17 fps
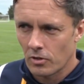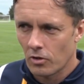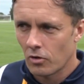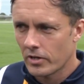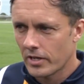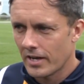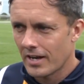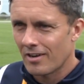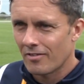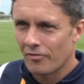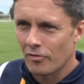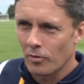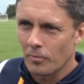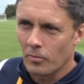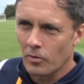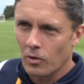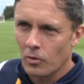of looking at
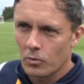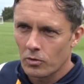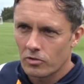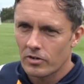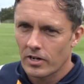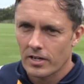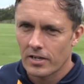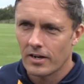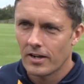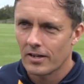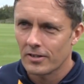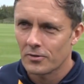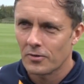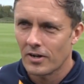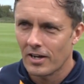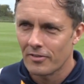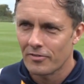football would recognise
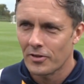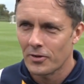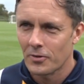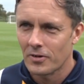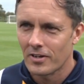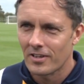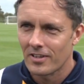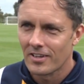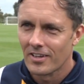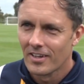quite a few here.